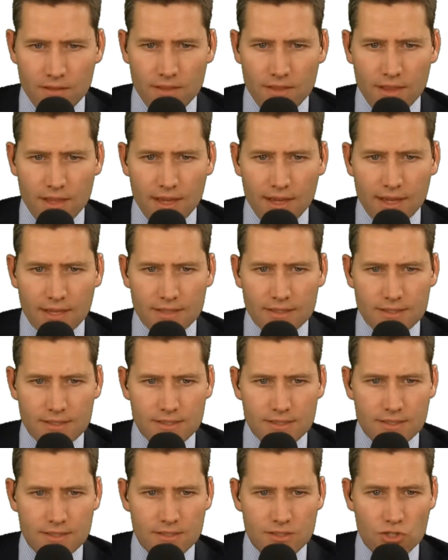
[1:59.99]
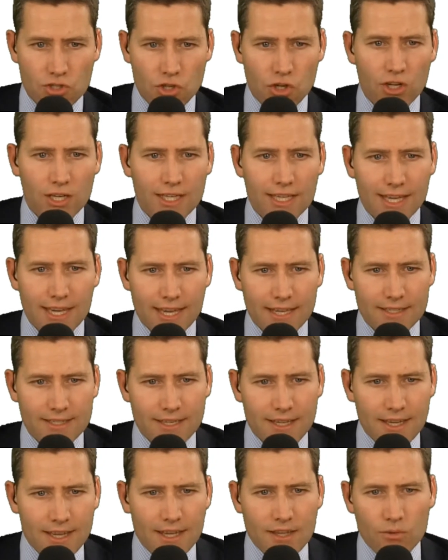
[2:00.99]
that Shirley had,
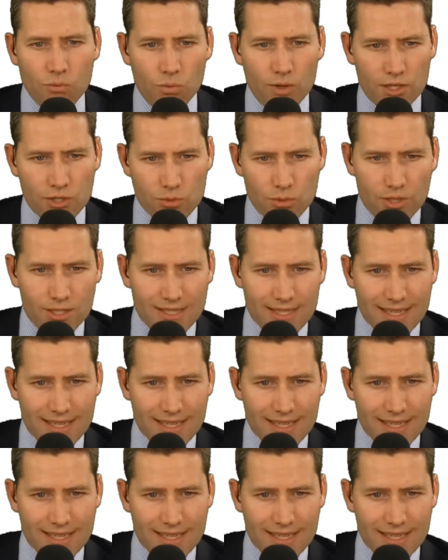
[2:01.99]
which